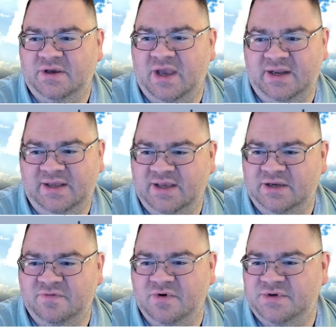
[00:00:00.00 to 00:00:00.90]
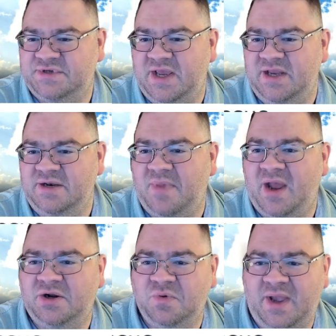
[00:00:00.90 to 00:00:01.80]
And again in verse 8,
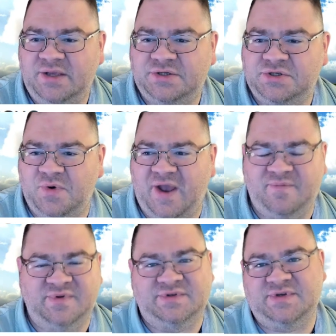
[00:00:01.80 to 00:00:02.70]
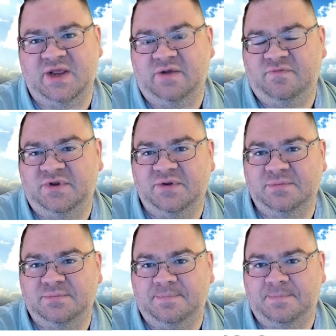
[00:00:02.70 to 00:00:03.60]
by grace you have been saved.
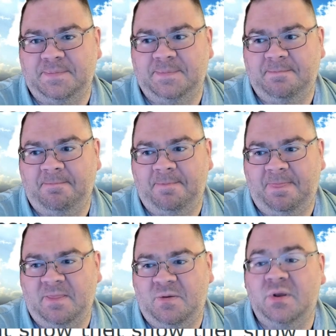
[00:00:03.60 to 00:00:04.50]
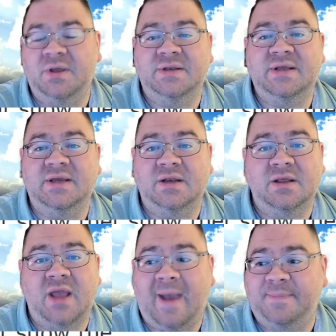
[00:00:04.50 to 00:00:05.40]
Oh,
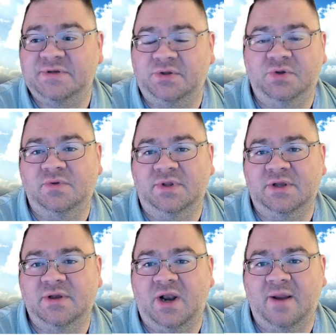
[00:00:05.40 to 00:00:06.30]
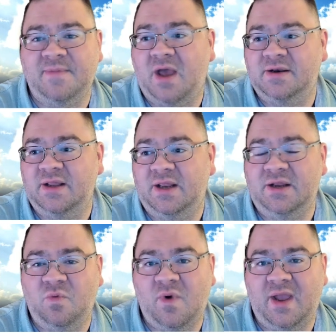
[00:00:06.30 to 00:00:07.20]
indeed, absolutely. And I'm not in
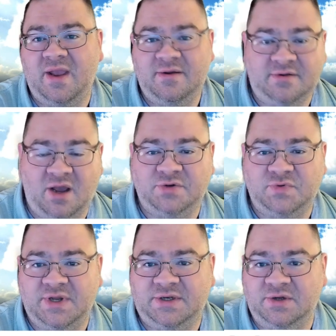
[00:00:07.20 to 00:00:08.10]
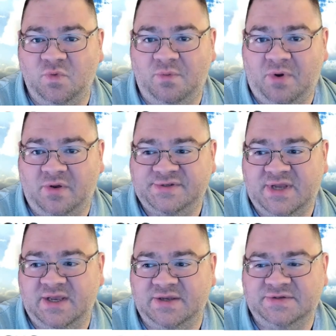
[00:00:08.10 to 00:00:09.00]
any way contradicting what Paul
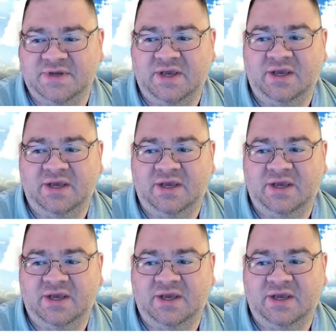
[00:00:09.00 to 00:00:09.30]
says.